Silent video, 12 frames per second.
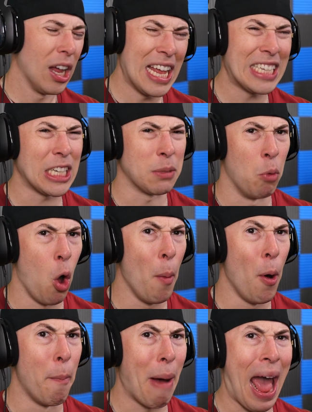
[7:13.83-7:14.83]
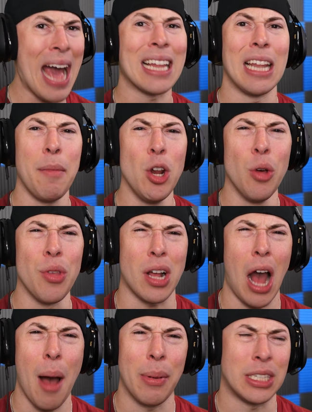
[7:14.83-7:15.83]
Unless, is mobile back? Let me know in the
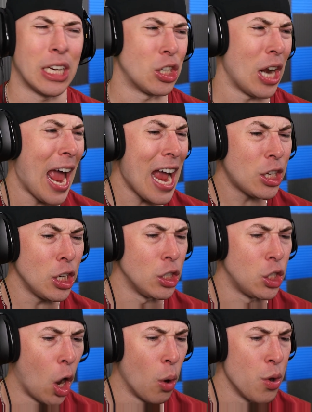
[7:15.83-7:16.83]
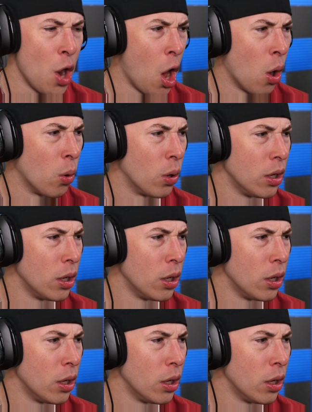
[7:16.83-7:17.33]
comment section. I actually don't know.